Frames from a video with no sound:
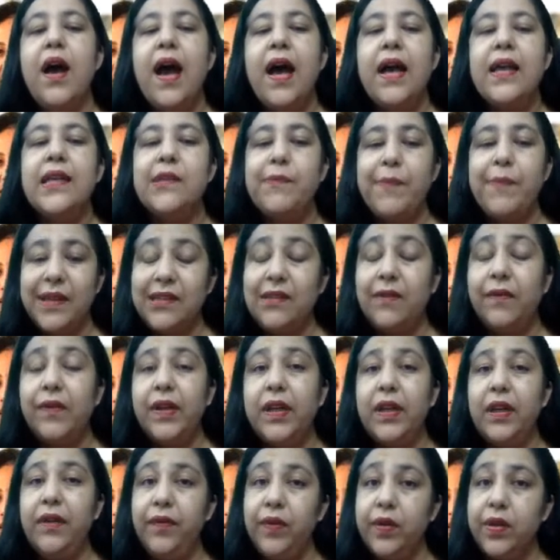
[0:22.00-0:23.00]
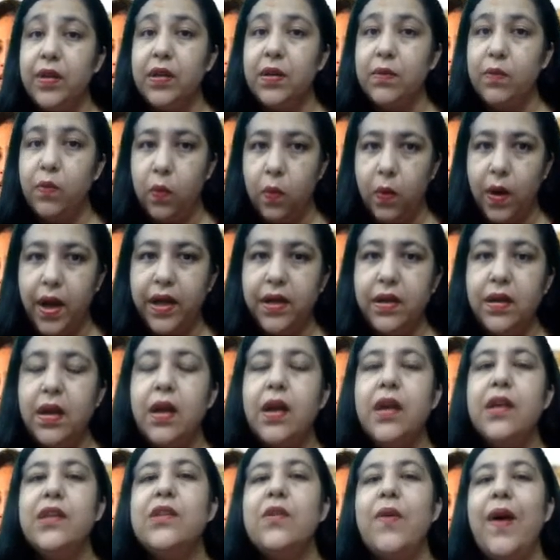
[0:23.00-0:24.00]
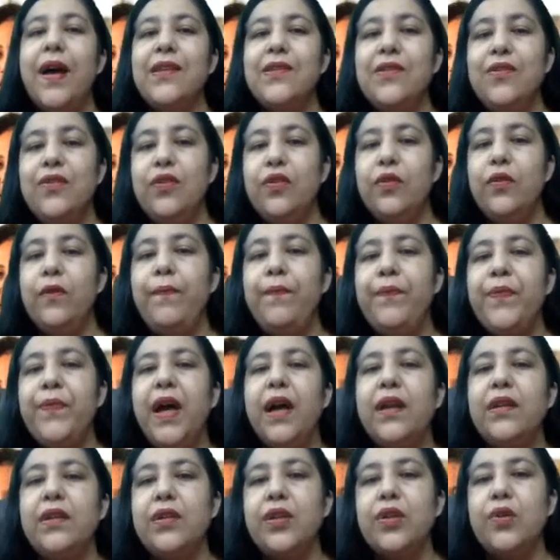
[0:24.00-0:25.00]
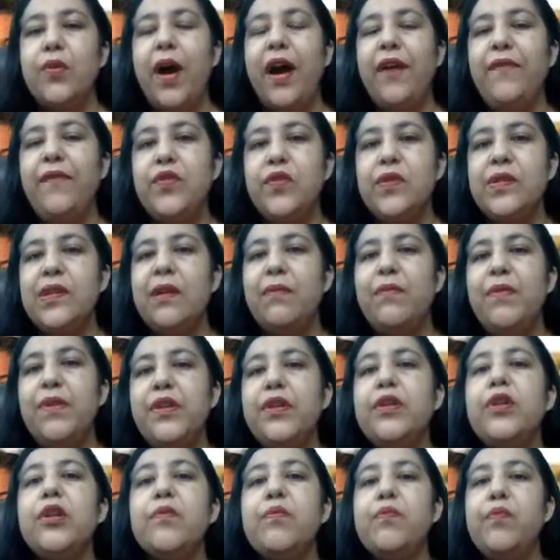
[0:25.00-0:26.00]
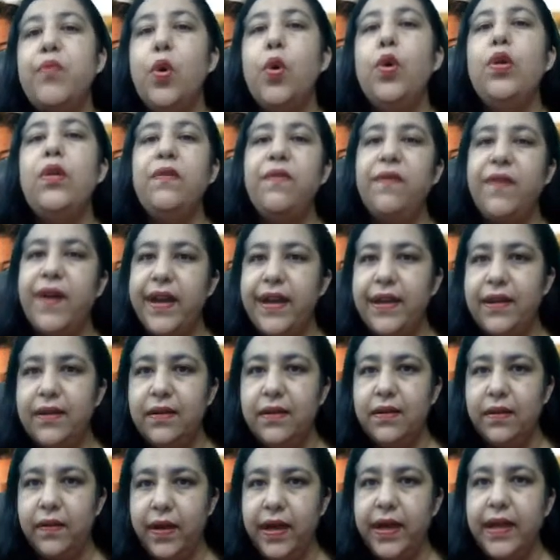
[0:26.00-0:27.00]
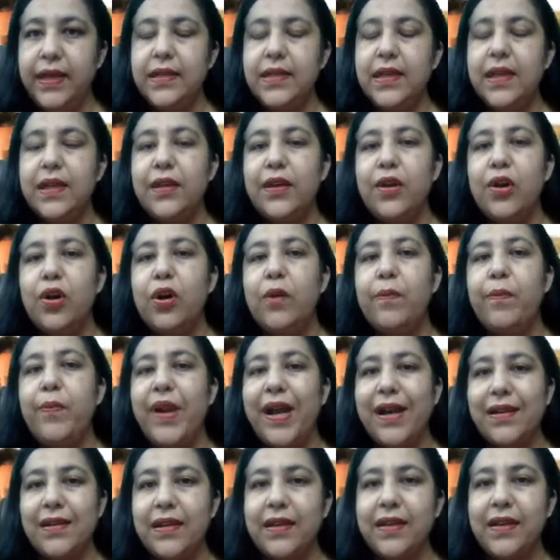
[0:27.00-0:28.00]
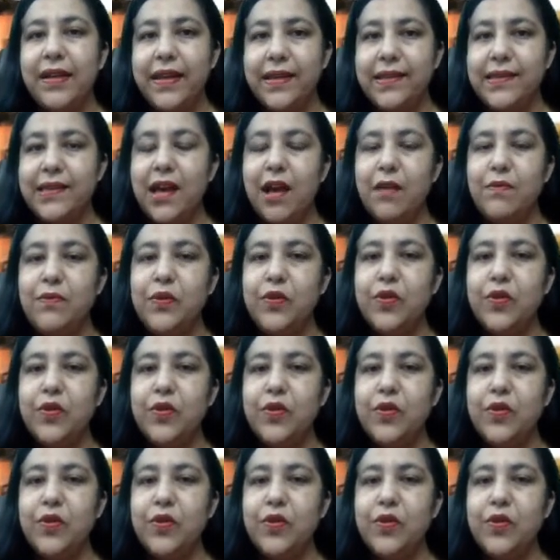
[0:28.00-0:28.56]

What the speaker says: specifically for term 1. So as you know that you have to submit a report file, right, in your practical exam. So